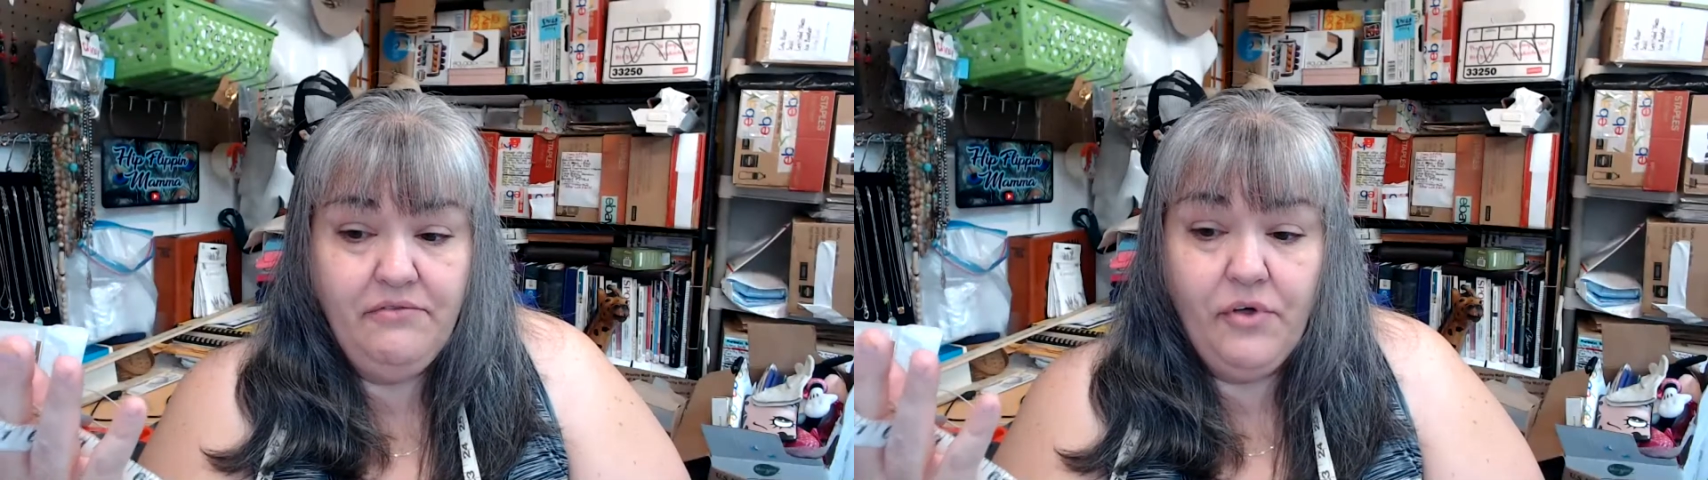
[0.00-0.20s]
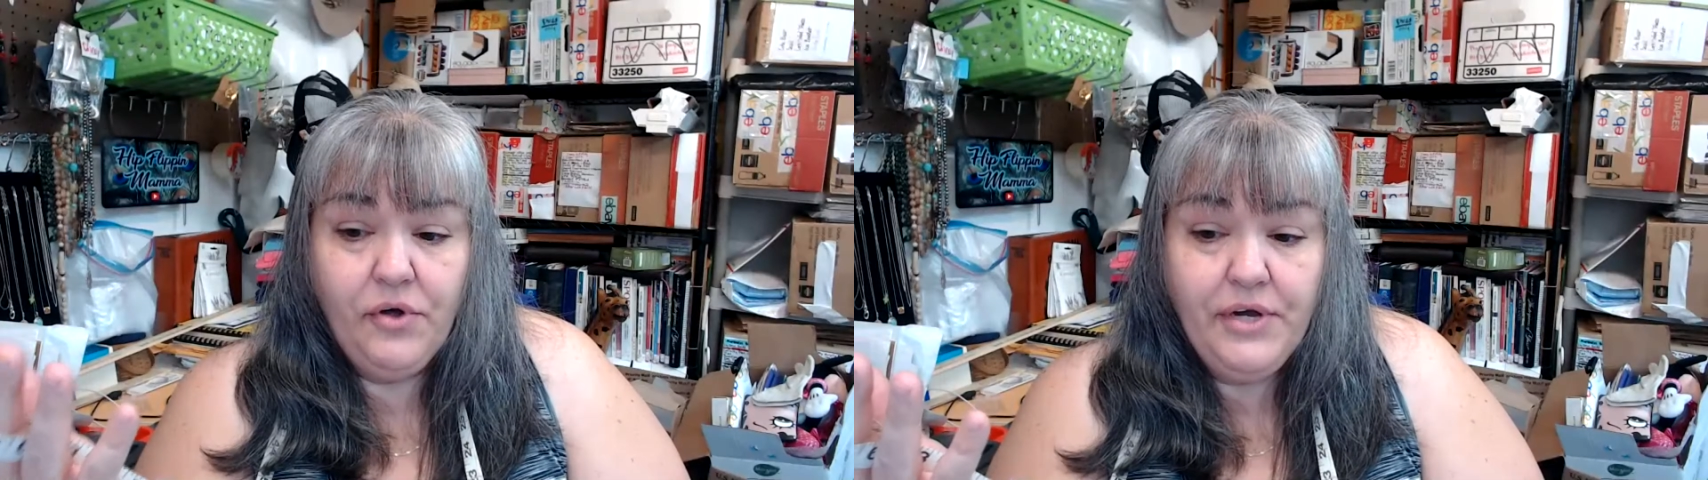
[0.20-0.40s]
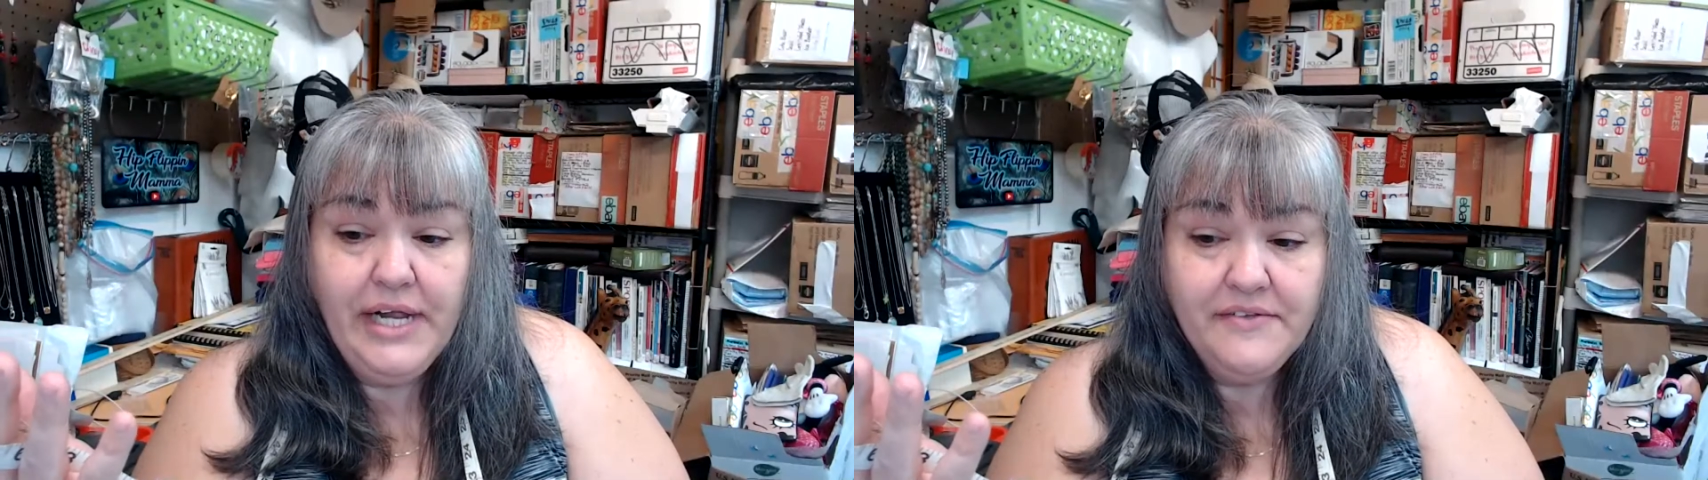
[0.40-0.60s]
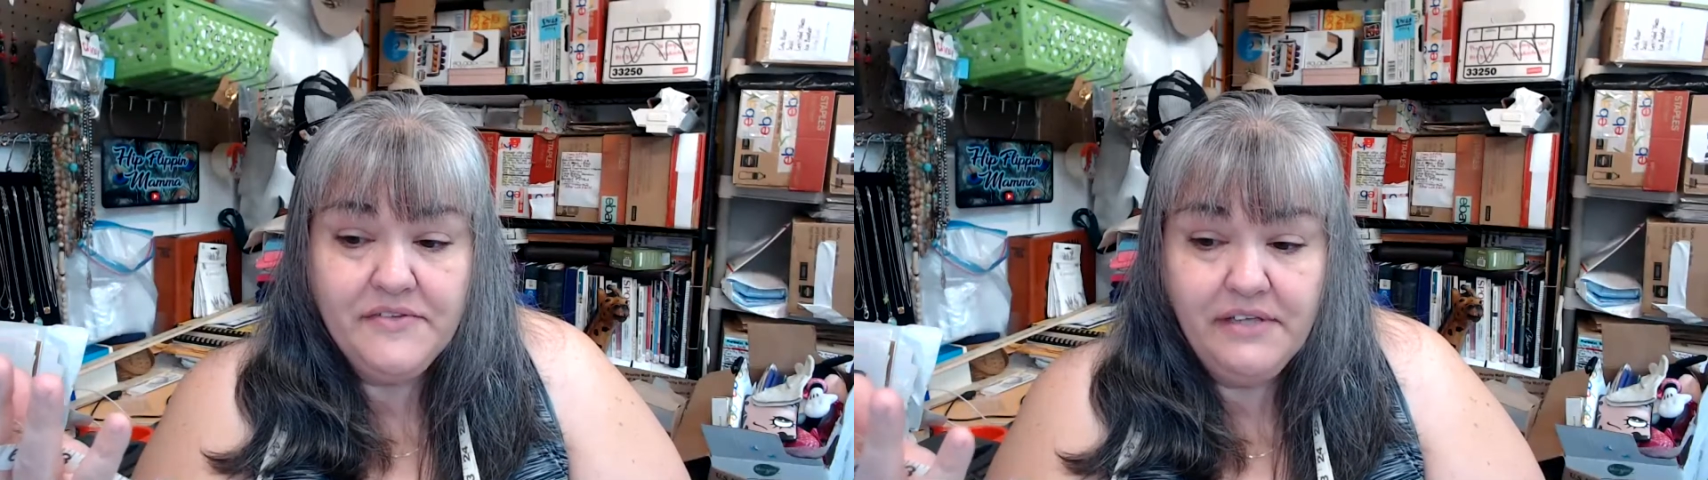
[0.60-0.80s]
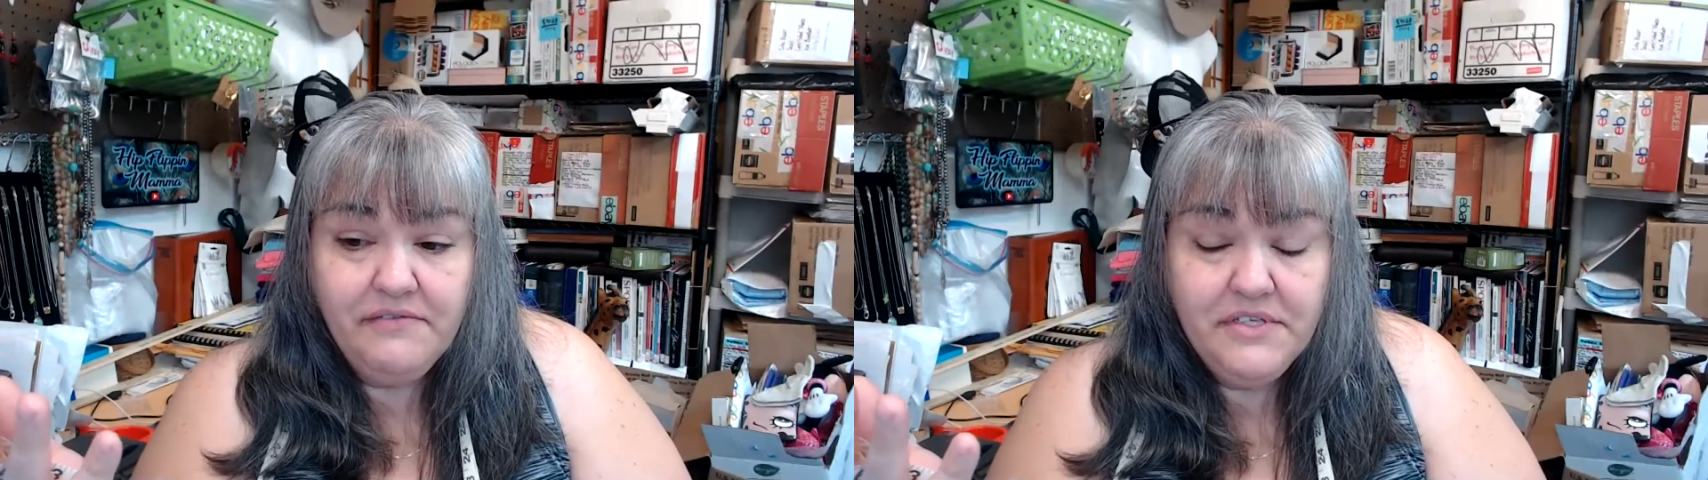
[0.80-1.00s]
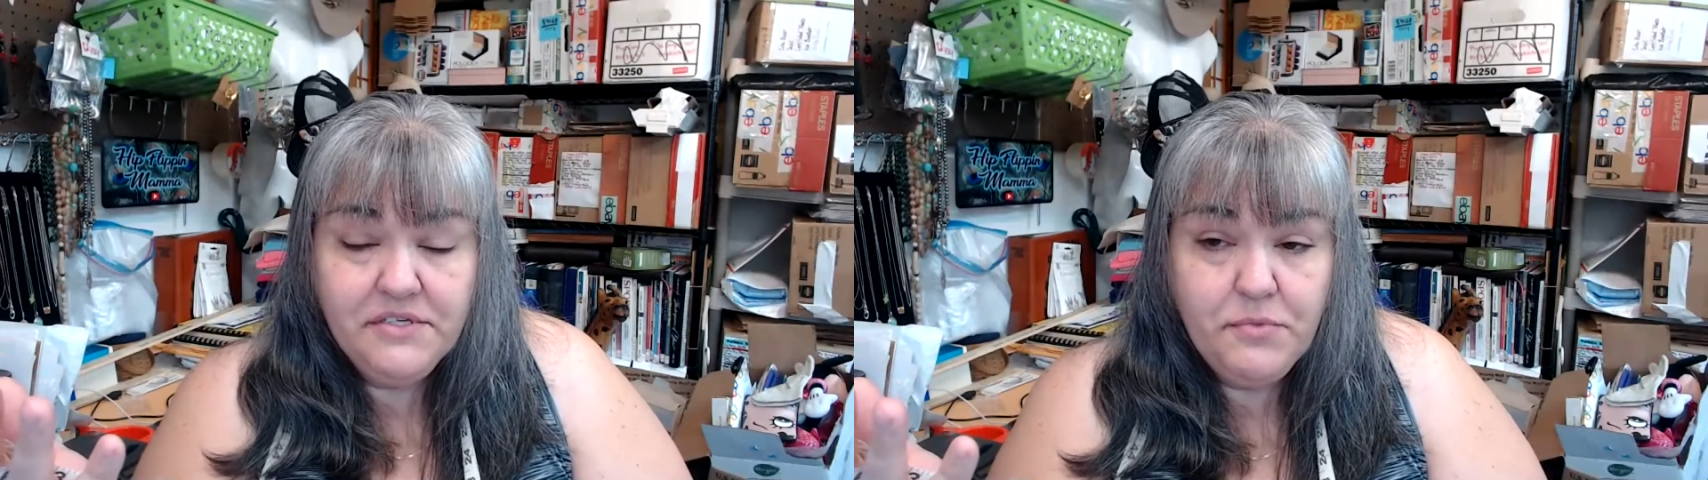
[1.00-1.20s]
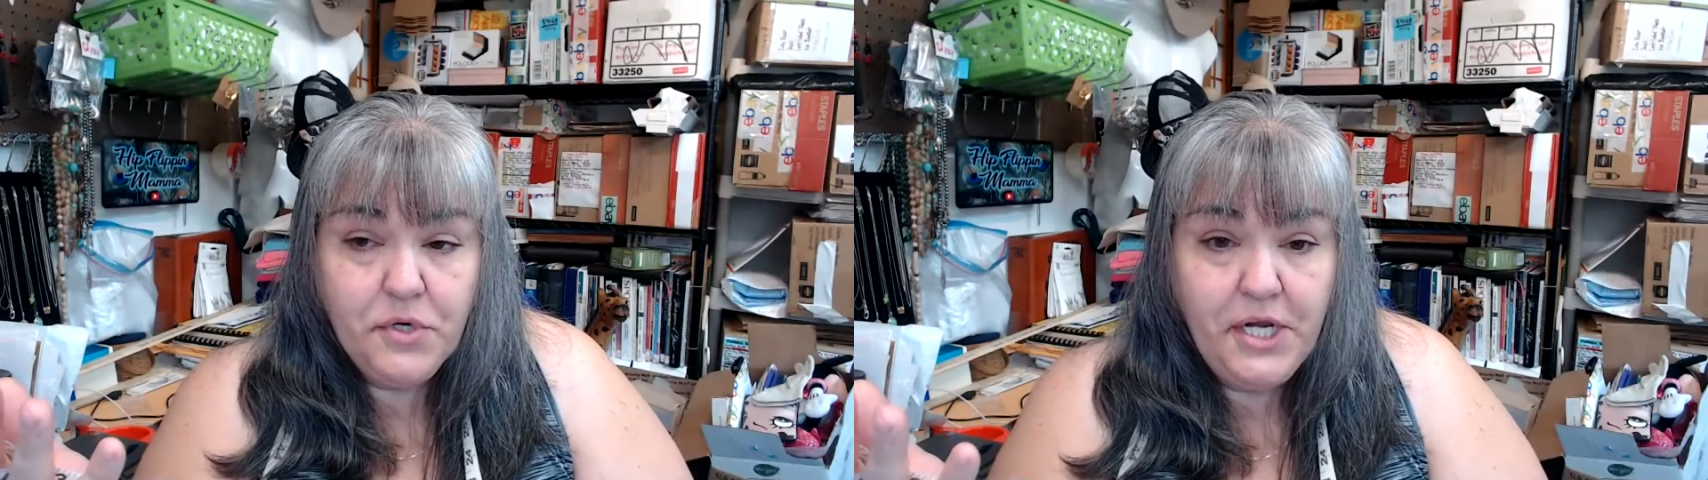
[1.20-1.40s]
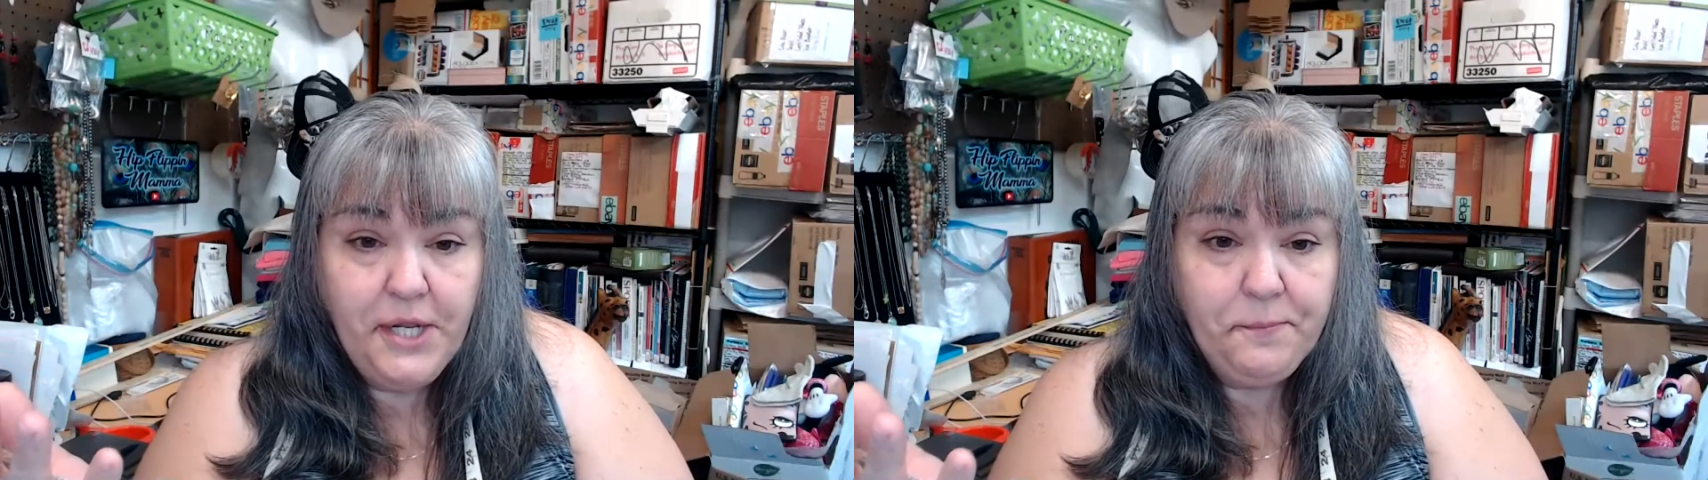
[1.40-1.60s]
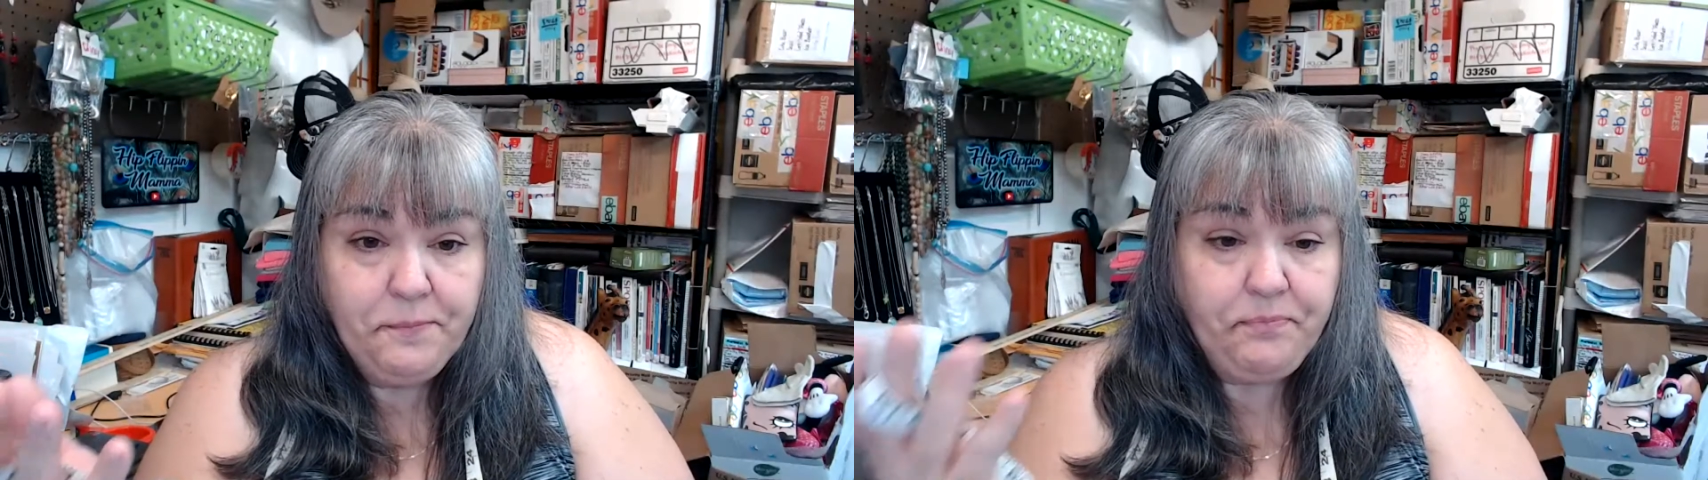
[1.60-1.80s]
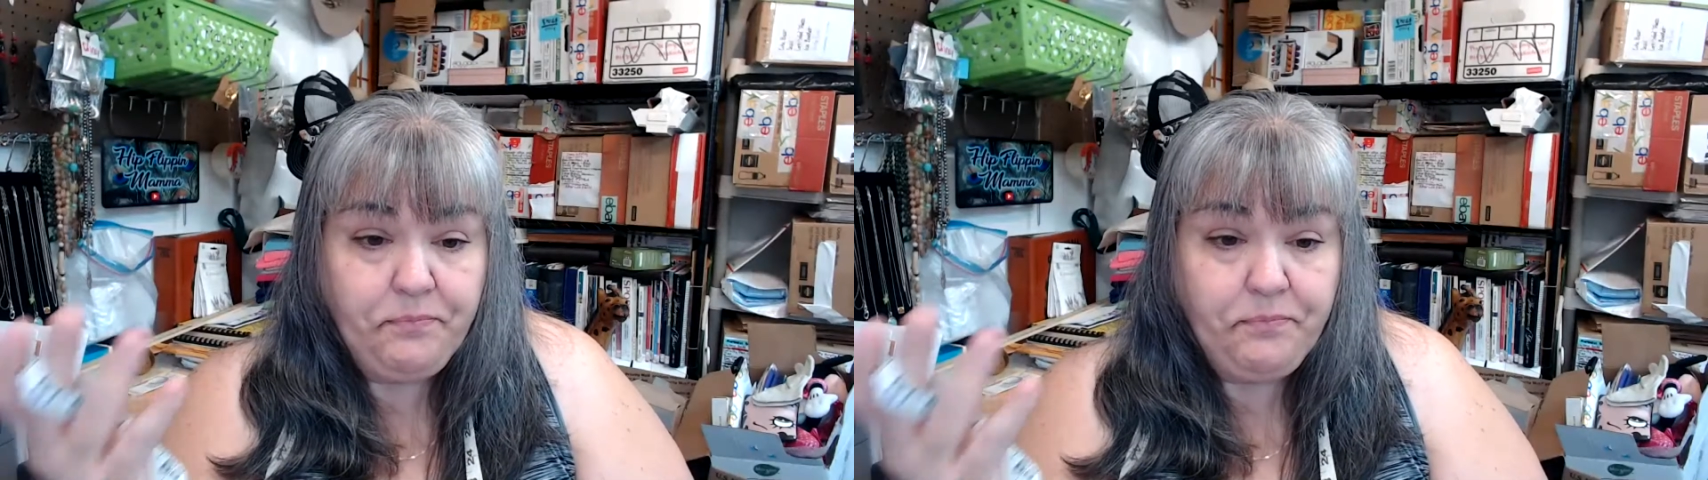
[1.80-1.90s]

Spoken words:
photographs of this morning